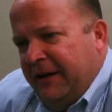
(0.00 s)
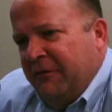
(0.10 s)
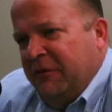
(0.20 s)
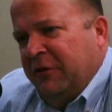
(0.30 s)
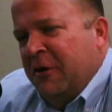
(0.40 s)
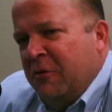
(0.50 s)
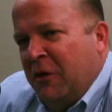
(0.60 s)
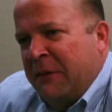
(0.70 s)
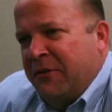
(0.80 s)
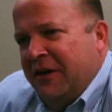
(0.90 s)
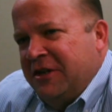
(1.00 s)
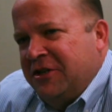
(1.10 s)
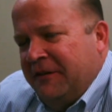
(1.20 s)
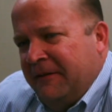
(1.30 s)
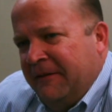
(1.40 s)
But with her
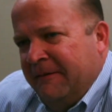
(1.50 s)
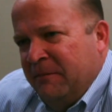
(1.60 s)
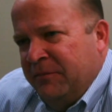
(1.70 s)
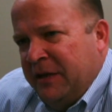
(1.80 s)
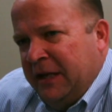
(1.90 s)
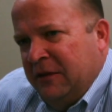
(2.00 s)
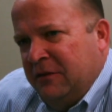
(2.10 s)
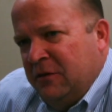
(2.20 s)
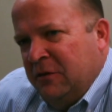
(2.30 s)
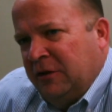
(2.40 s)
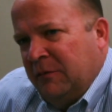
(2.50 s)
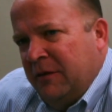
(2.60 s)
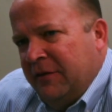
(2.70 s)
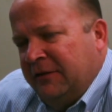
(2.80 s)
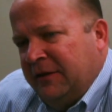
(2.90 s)
cooperation, they could
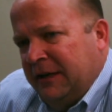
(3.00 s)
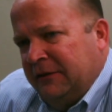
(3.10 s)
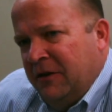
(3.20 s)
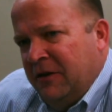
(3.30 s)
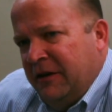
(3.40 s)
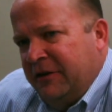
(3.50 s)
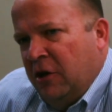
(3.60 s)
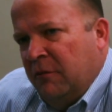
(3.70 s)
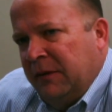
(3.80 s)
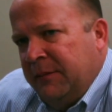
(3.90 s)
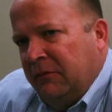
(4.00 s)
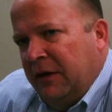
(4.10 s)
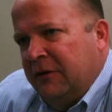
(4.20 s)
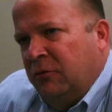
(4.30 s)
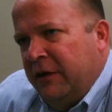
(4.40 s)
do some events out there in a dome
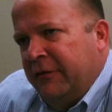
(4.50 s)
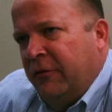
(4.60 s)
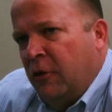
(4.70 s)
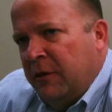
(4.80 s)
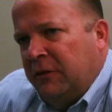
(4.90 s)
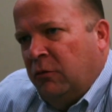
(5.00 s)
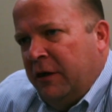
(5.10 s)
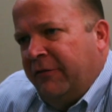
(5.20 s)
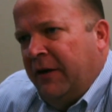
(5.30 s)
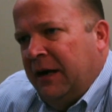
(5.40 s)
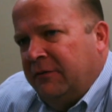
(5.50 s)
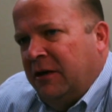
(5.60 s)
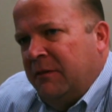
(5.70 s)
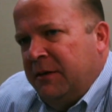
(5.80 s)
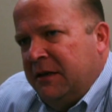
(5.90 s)
maybe late 24. But
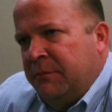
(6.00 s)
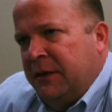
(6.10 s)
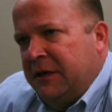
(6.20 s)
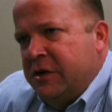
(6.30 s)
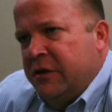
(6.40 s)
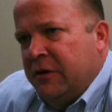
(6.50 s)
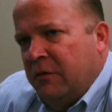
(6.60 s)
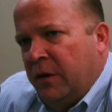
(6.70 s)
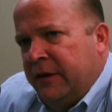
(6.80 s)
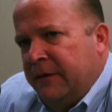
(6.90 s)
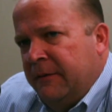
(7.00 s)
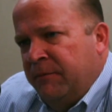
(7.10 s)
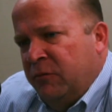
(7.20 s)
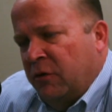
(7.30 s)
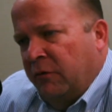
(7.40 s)
25 is going to be the big year
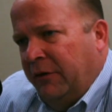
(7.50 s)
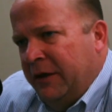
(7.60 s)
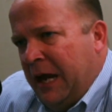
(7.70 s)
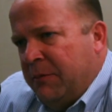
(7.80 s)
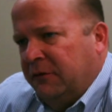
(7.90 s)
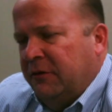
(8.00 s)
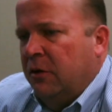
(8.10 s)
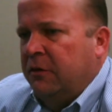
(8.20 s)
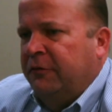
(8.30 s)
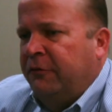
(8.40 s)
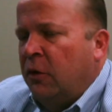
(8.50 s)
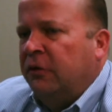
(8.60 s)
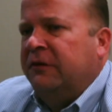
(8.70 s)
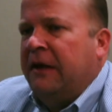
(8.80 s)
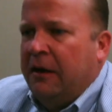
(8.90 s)
when they're really able to
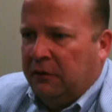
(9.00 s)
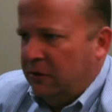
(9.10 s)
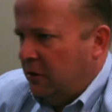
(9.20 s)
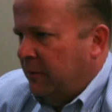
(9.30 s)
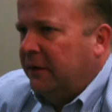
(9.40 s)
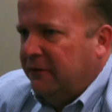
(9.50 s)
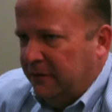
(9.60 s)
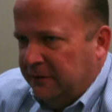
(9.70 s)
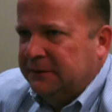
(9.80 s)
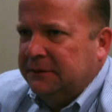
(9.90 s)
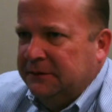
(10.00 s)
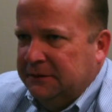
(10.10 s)
host full-scale tournaments.